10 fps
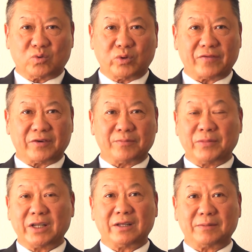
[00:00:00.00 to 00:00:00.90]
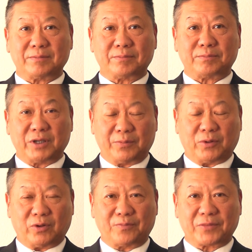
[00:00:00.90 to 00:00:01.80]
we have many
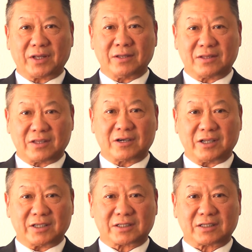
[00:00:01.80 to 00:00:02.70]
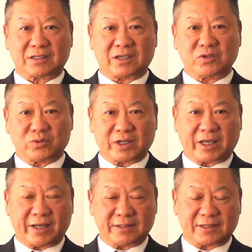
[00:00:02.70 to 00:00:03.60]
people in 30s turn to the
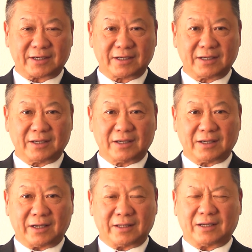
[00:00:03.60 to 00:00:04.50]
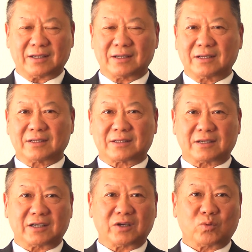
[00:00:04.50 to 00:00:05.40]
cancer, and uh,
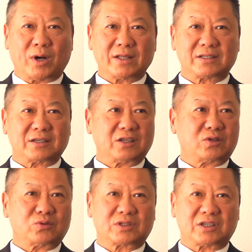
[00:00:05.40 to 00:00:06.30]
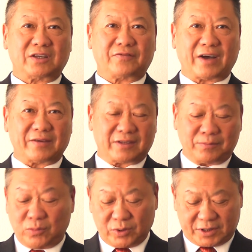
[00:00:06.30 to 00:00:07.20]
31, 32, 35, the
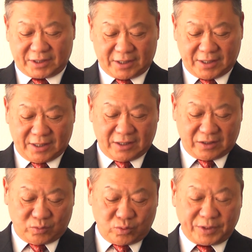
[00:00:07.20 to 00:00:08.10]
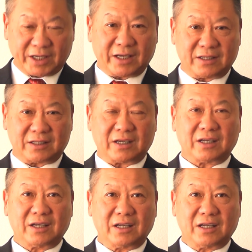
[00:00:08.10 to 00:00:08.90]
most the woman get the